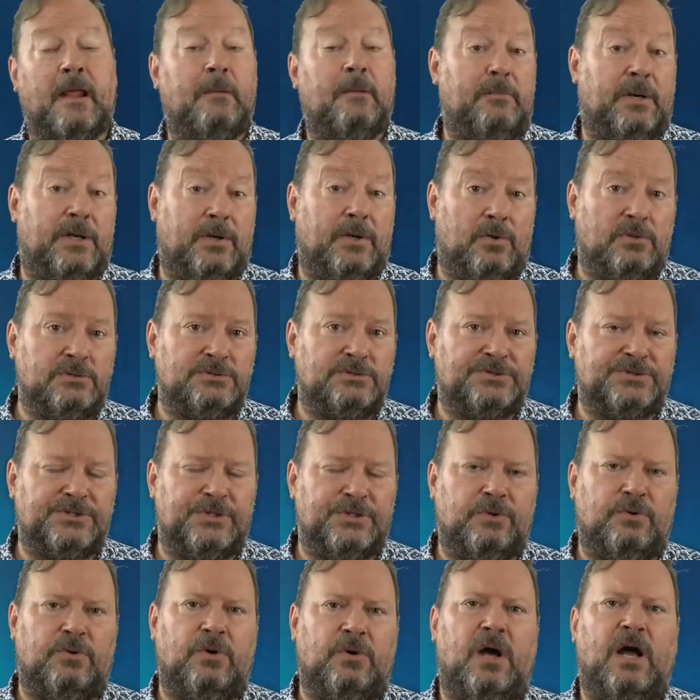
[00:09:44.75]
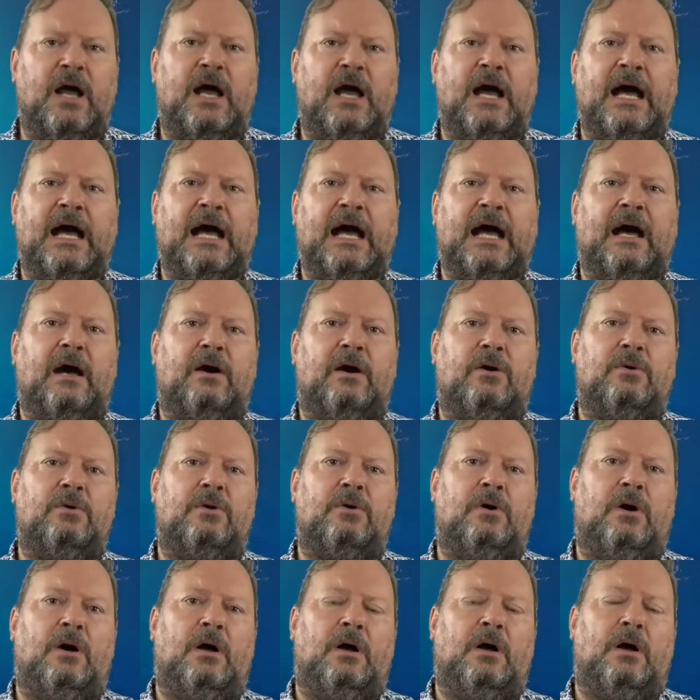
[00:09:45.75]
but also
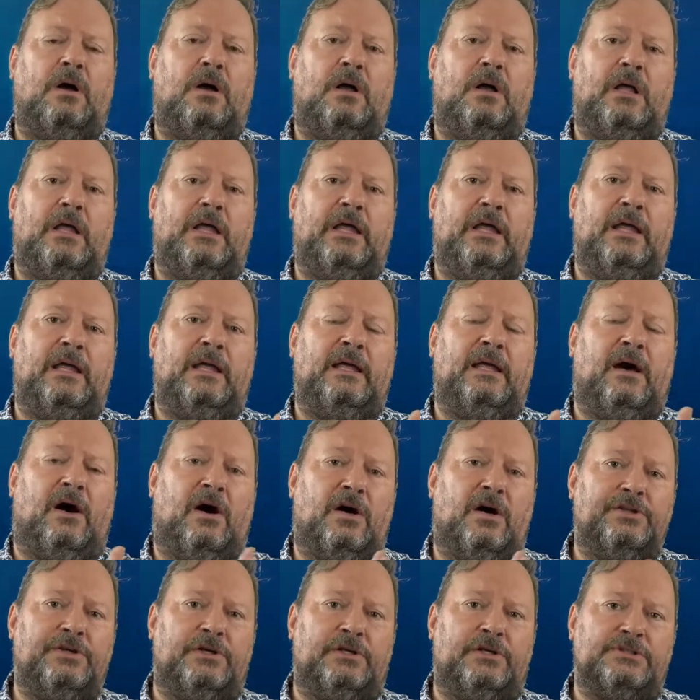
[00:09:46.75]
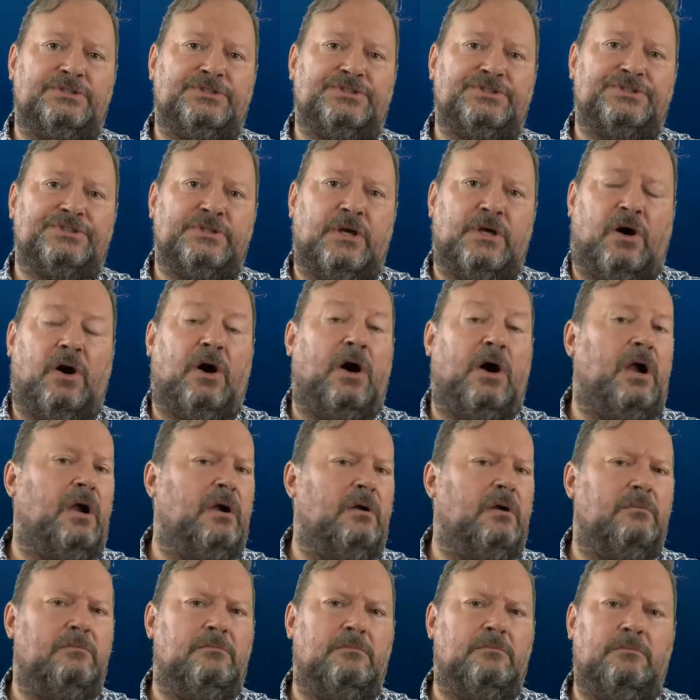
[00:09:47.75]
how uh, others
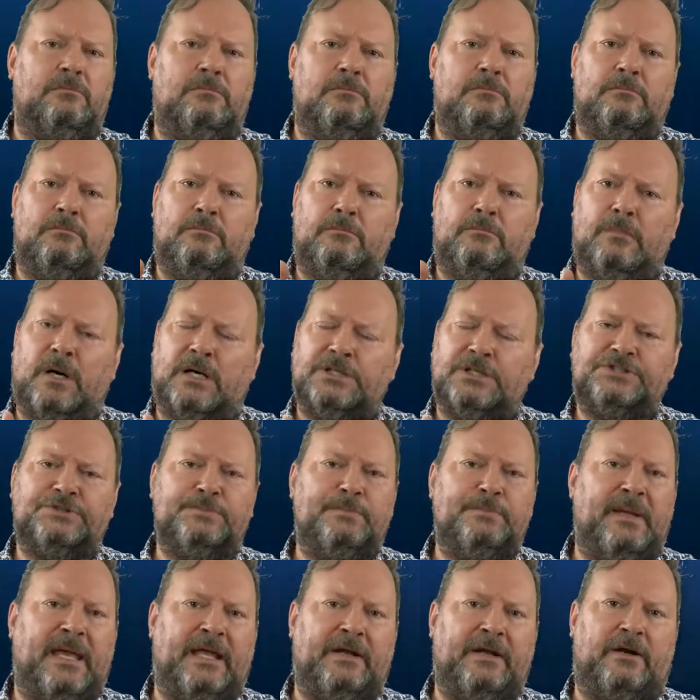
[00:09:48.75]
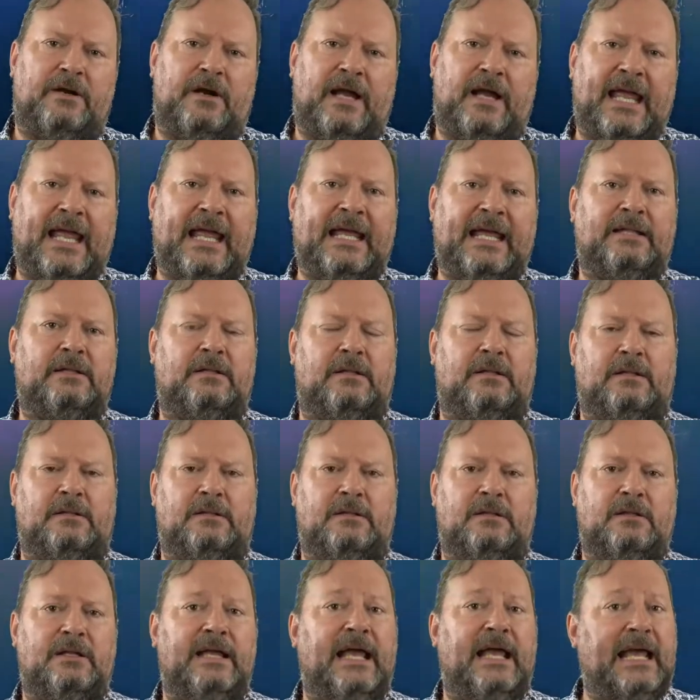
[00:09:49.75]
are much better
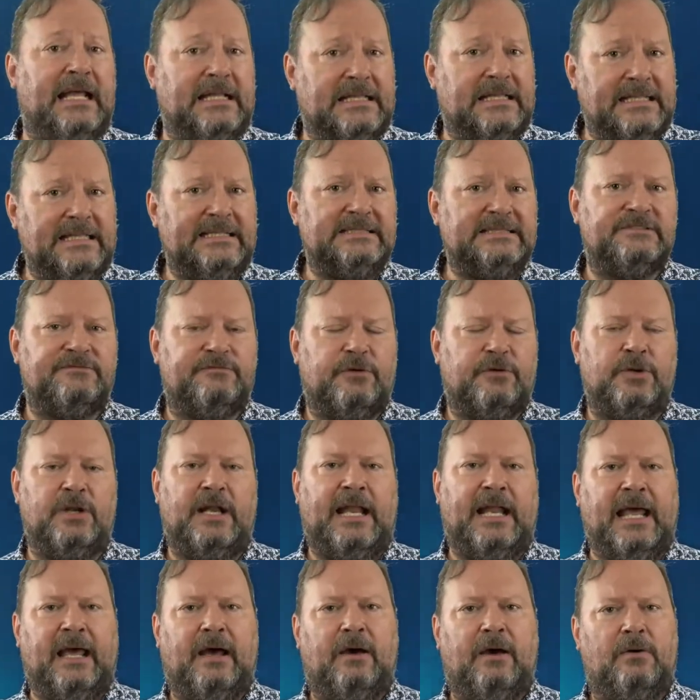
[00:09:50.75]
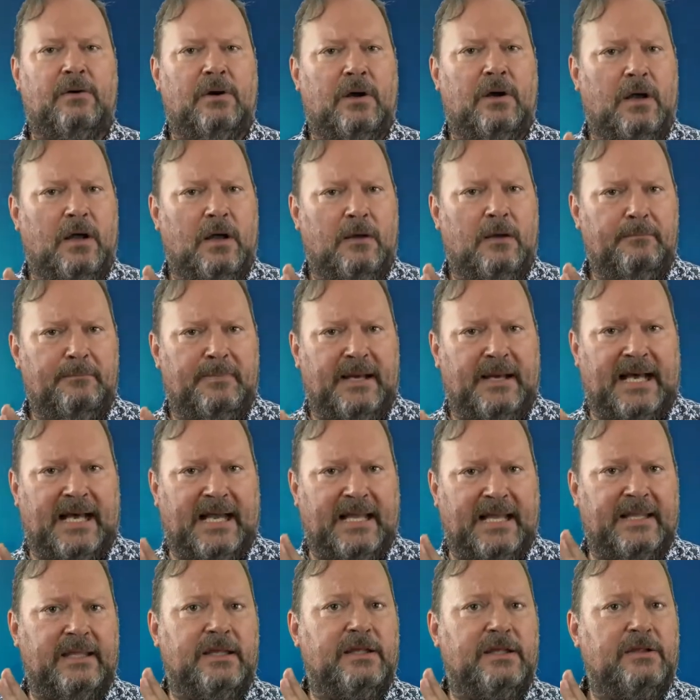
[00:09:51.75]
handled, at least for now,
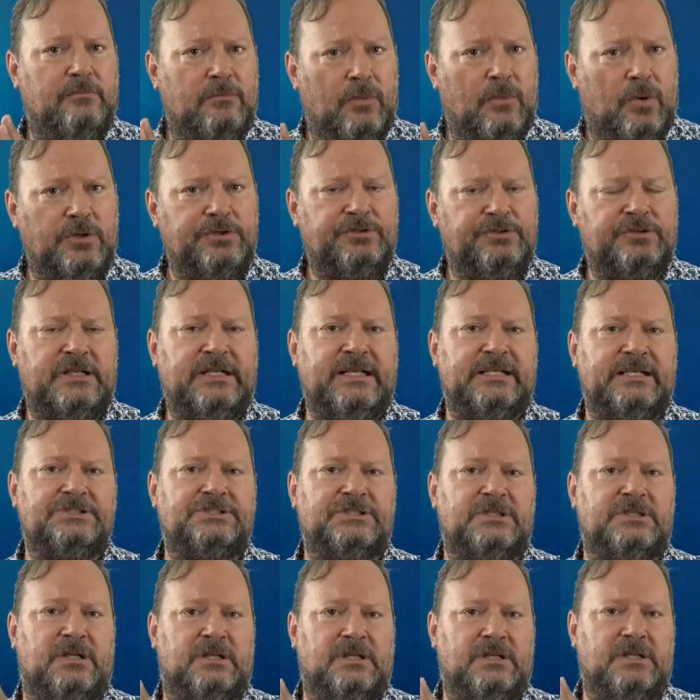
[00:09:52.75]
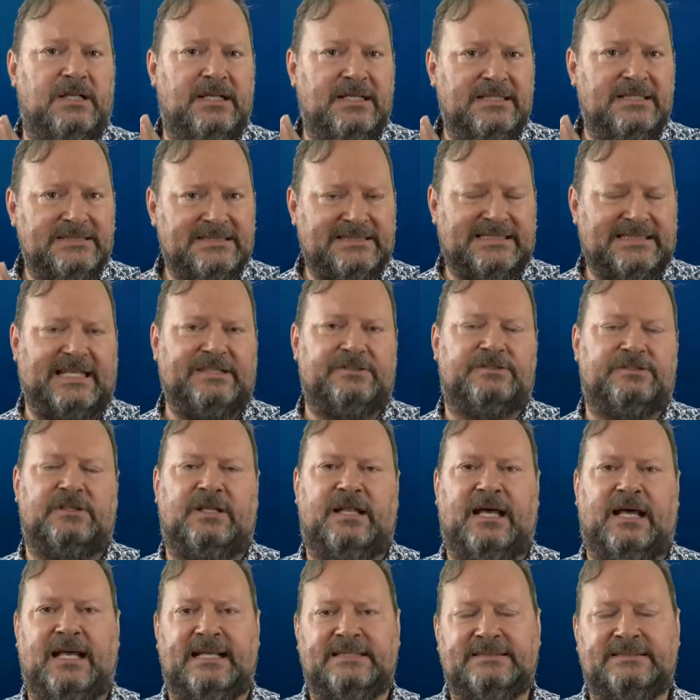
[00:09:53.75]
by more traditional
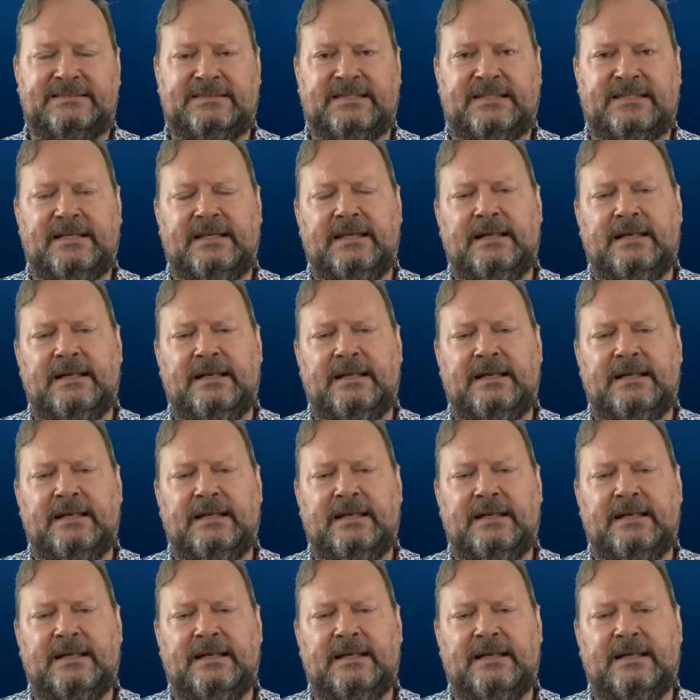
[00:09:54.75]
centralized